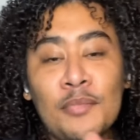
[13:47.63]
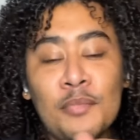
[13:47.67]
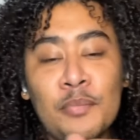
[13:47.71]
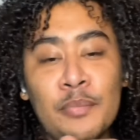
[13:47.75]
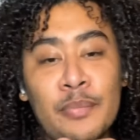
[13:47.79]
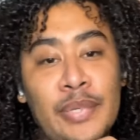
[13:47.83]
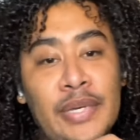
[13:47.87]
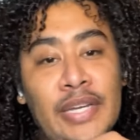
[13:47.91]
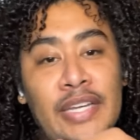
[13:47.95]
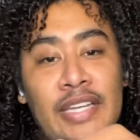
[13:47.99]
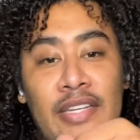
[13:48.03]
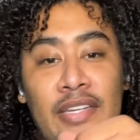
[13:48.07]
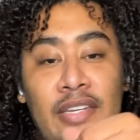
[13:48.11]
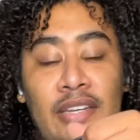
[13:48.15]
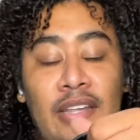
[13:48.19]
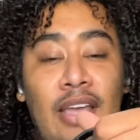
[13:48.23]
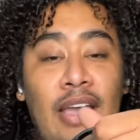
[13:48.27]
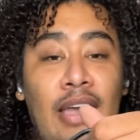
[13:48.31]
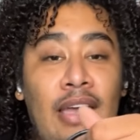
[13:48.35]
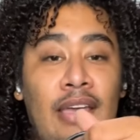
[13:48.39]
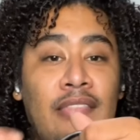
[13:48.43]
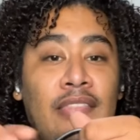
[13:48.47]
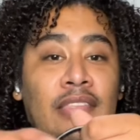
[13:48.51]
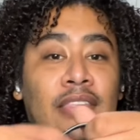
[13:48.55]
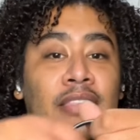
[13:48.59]
But
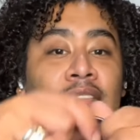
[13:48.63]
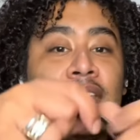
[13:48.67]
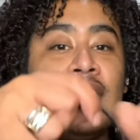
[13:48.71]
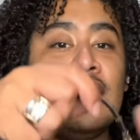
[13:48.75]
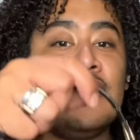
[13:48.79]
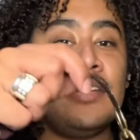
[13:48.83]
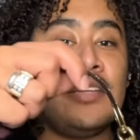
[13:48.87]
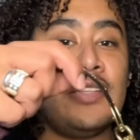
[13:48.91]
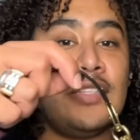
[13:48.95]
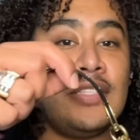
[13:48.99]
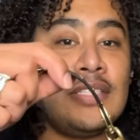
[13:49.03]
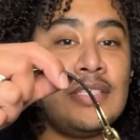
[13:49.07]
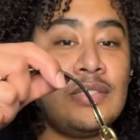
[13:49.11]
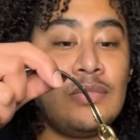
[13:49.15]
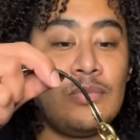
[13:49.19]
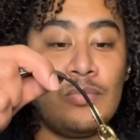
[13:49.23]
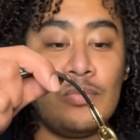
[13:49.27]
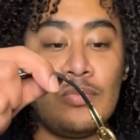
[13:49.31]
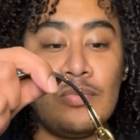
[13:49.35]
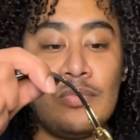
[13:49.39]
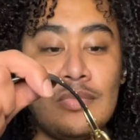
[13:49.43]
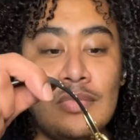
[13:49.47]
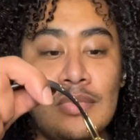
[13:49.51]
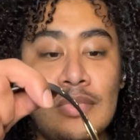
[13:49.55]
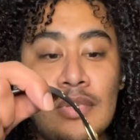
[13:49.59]
I think that it is
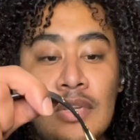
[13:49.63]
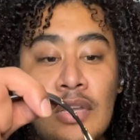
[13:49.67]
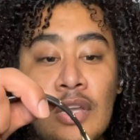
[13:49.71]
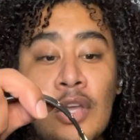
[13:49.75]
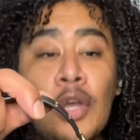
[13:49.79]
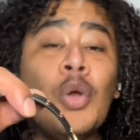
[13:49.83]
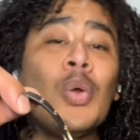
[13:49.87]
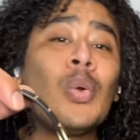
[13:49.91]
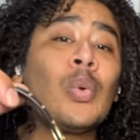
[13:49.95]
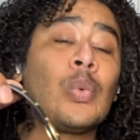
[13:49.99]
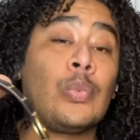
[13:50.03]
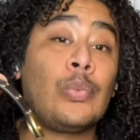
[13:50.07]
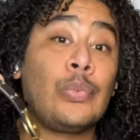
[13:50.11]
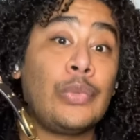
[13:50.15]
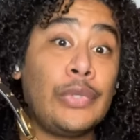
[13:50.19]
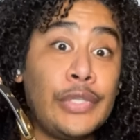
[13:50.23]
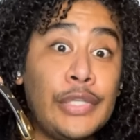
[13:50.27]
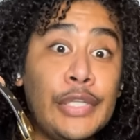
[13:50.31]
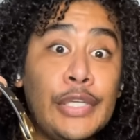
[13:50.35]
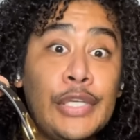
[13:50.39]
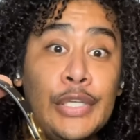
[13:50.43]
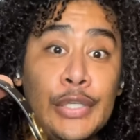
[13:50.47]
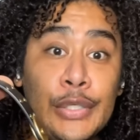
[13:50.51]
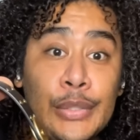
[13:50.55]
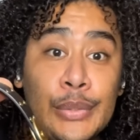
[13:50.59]

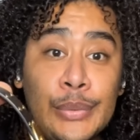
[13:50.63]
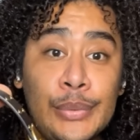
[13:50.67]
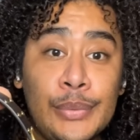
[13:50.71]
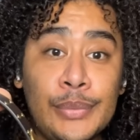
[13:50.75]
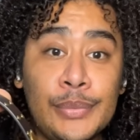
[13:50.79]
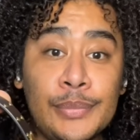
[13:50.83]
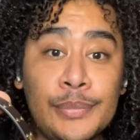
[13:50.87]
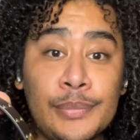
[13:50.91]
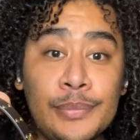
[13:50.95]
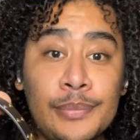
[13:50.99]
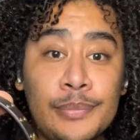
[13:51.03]
really cute.